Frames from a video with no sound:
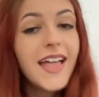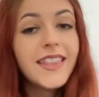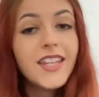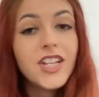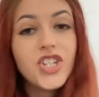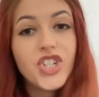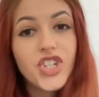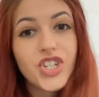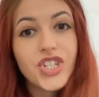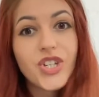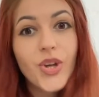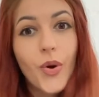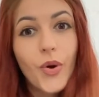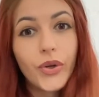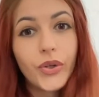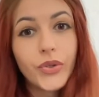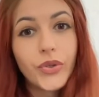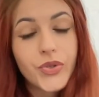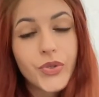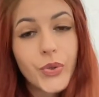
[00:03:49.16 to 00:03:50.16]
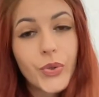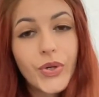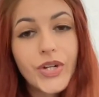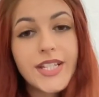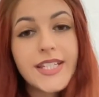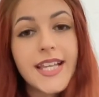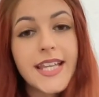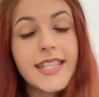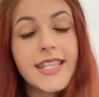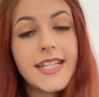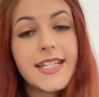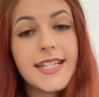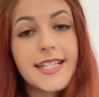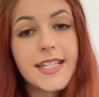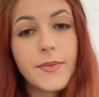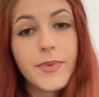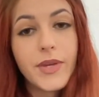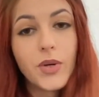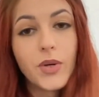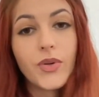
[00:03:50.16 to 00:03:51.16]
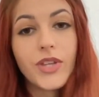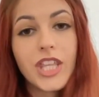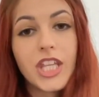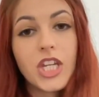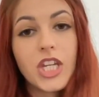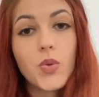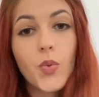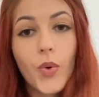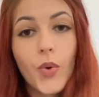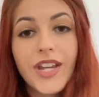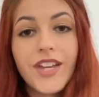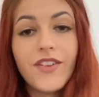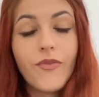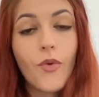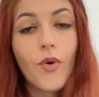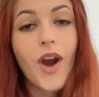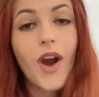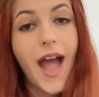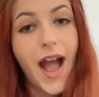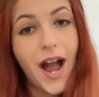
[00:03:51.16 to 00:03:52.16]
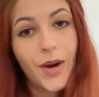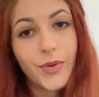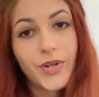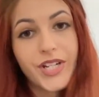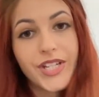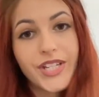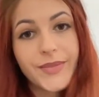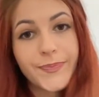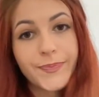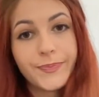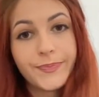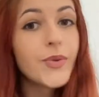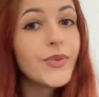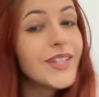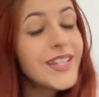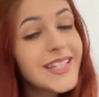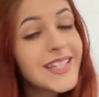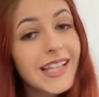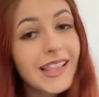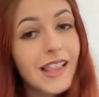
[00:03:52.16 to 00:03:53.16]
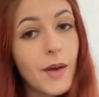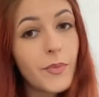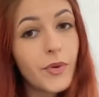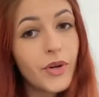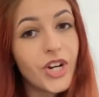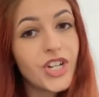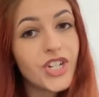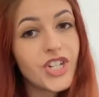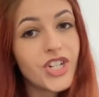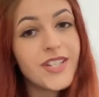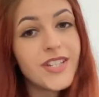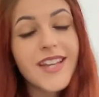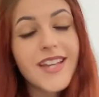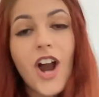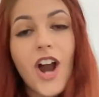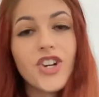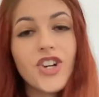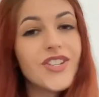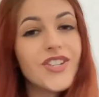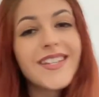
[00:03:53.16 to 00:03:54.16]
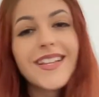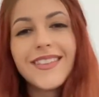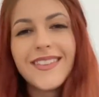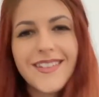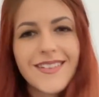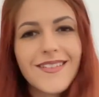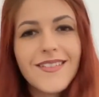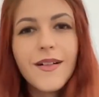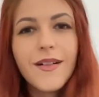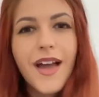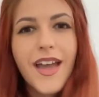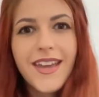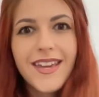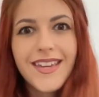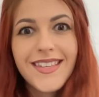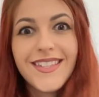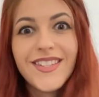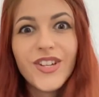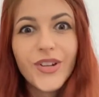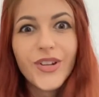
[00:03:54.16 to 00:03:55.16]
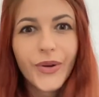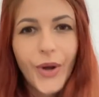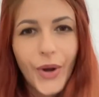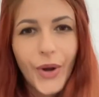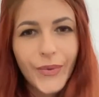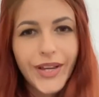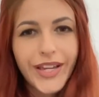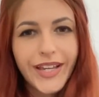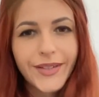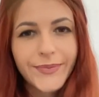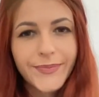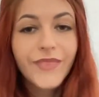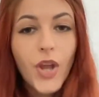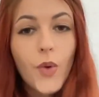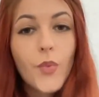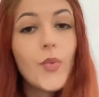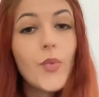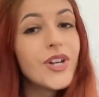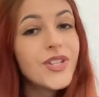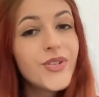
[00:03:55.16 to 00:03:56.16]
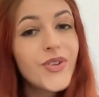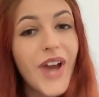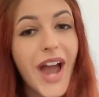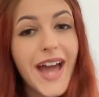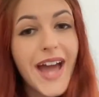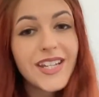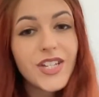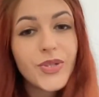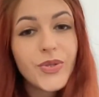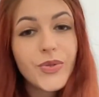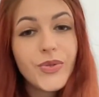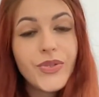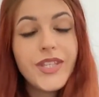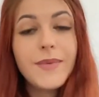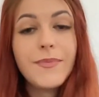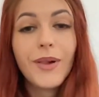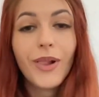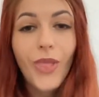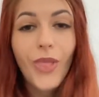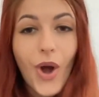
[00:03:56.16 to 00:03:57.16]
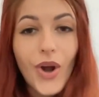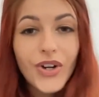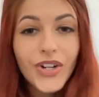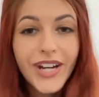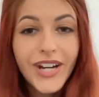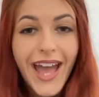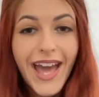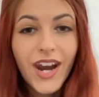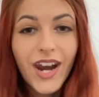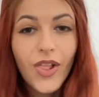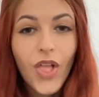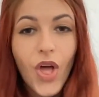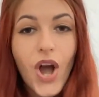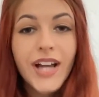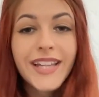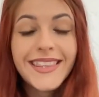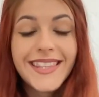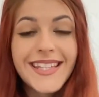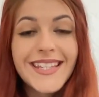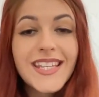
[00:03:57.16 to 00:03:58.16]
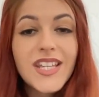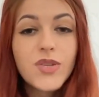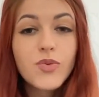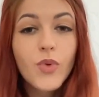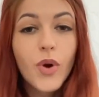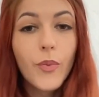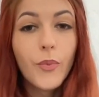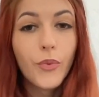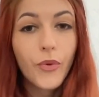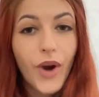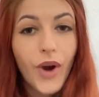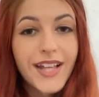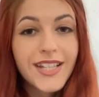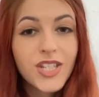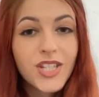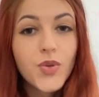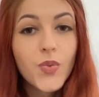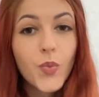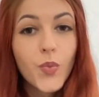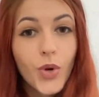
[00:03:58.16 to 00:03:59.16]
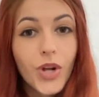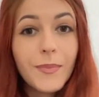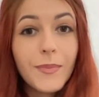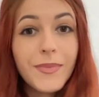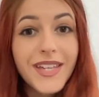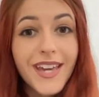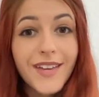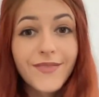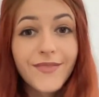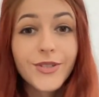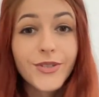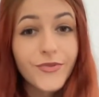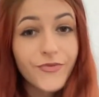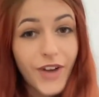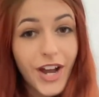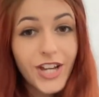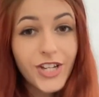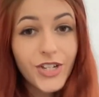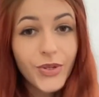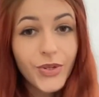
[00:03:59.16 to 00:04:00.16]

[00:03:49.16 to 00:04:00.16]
They just go on your stories and they disappear within 24 hours. So these collaborations are just a little easier going. Once you're added to the blogger catalog, this is where brands will be able to find